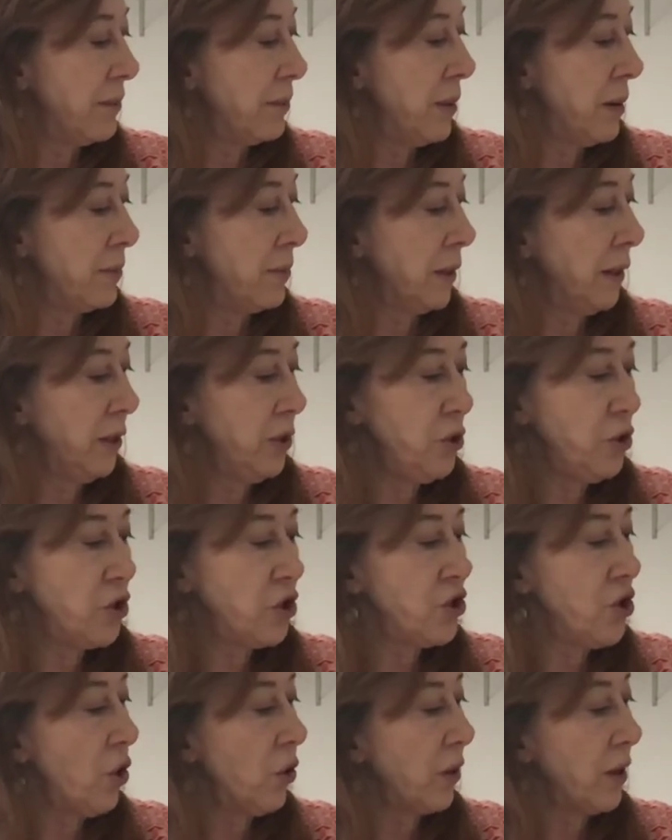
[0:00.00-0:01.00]
but Baloo's
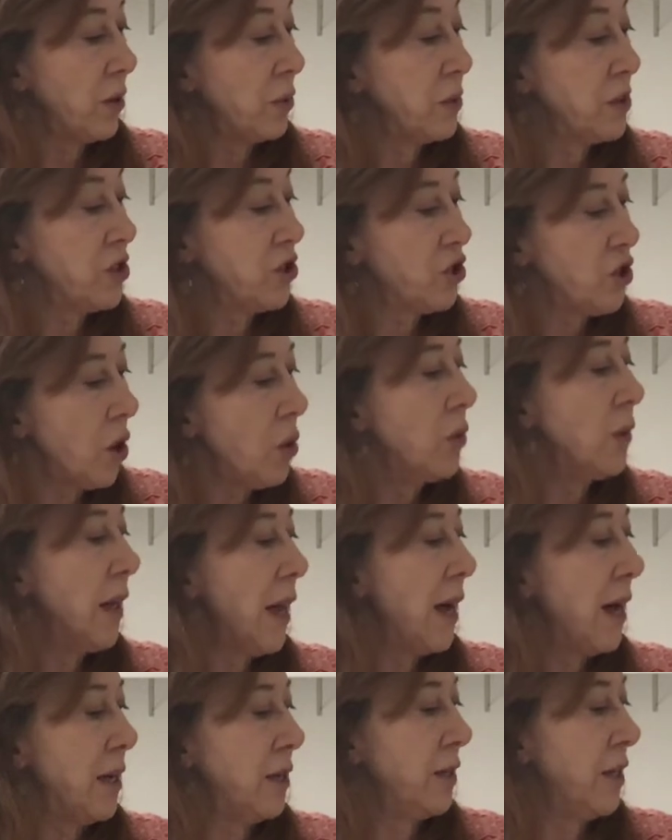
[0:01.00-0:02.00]
snoring was so
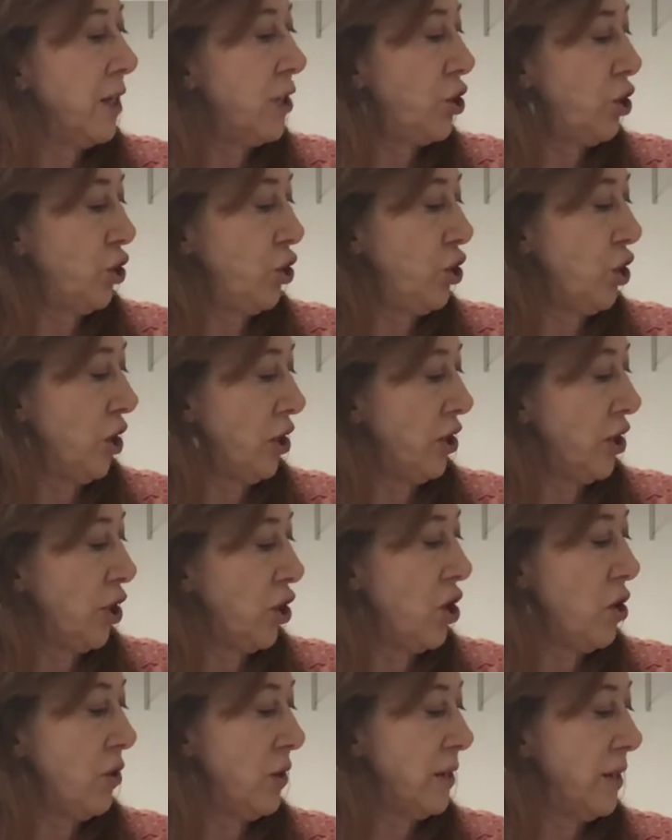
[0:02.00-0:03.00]
loud it shook the
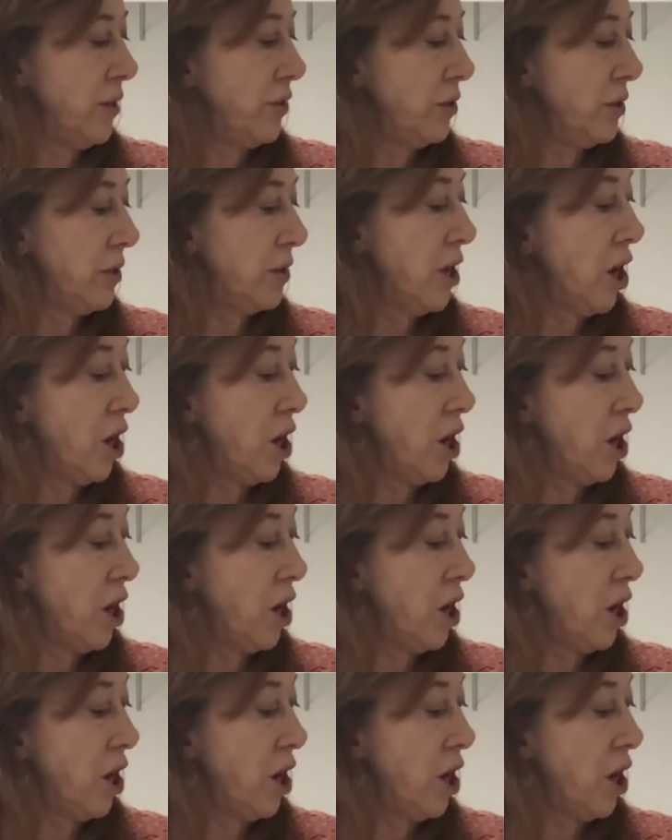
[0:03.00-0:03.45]
coconuts